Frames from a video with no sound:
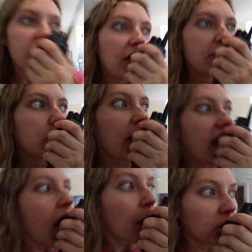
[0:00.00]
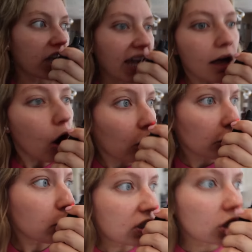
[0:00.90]
528, I'm looking out all
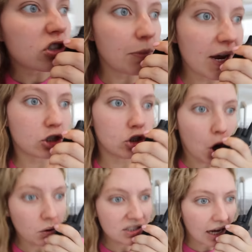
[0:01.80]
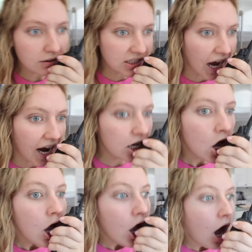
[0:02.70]
the windows to make sure no one's outside,
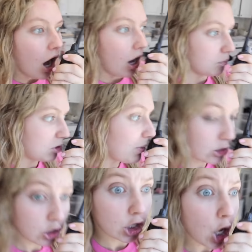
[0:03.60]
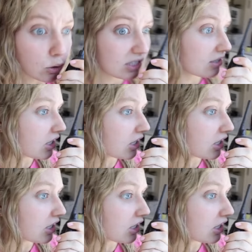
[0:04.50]
um, to make sure the coast is